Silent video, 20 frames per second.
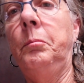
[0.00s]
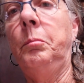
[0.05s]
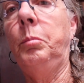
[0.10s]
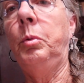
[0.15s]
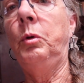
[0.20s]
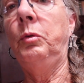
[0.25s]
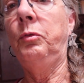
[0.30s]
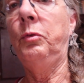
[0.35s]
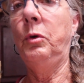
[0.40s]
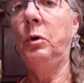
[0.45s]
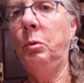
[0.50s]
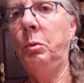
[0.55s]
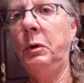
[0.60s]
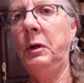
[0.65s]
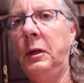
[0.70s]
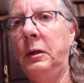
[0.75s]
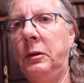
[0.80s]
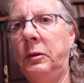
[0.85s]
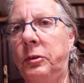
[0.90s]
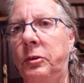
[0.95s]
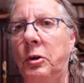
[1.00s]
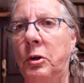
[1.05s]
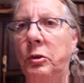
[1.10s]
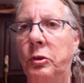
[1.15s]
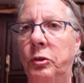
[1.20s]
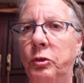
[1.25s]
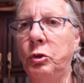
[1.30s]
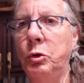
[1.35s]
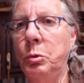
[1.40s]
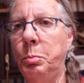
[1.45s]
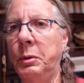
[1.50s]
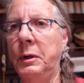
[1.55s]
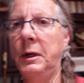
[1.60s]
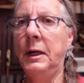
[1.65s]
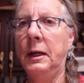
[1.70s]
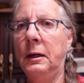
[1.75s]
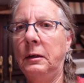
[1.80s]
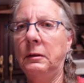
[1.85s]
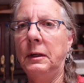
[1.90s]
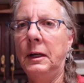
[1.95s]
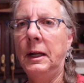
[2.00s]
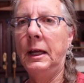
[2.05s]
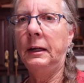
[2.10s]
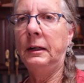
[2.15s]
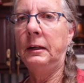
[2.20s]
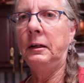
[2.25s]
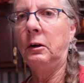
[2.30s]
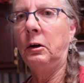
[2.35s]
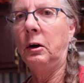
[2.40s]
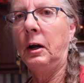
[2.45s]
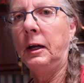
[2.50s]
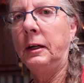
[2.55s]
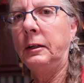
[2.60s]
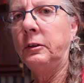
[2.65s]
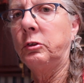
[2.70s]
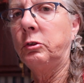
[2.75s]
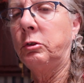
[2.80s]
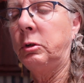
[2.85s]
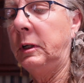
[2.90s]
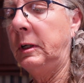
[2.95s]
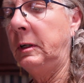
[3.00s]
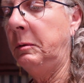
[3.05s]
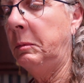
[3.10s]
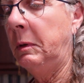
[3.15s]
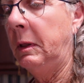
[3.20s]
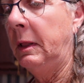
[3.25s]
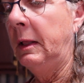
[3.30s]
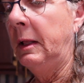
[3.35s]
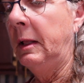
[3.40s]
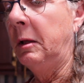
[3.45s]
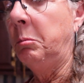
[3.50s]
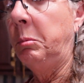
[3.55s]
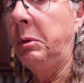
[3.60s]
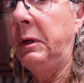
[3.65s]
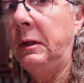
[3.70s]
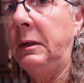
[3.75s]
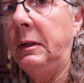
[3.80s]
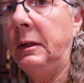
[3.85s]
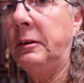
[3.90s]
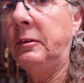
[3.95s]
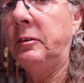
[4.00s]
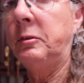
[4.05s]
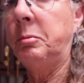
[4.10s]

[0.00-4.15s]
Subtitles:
before we start scooping out and adding our ice cream. But it does